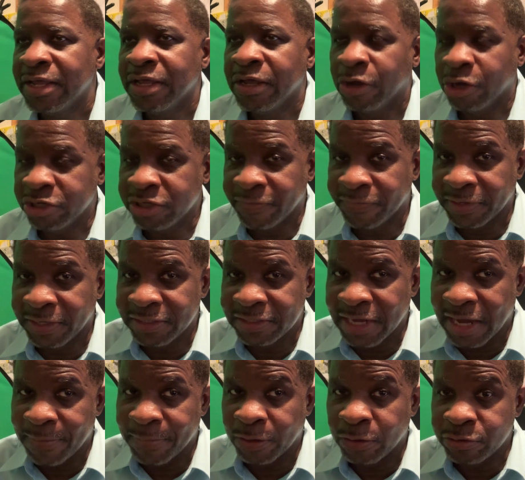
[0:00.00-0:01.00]
Also have a link
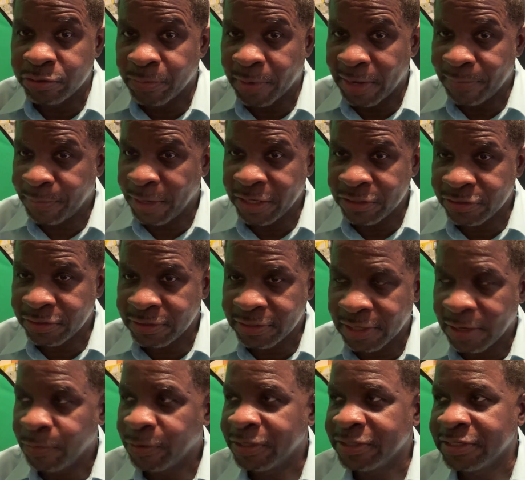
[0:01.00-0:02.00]
down below to my patron.
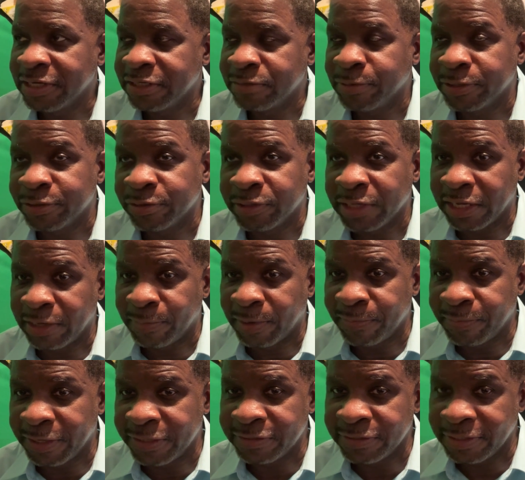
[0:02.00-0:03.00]
I want to say a special thank you to my
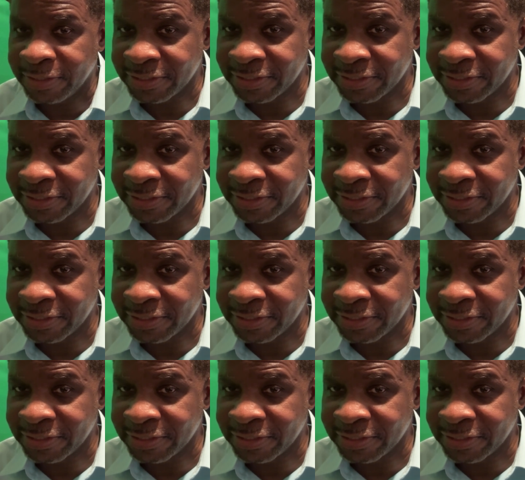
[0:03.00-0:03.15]
patron.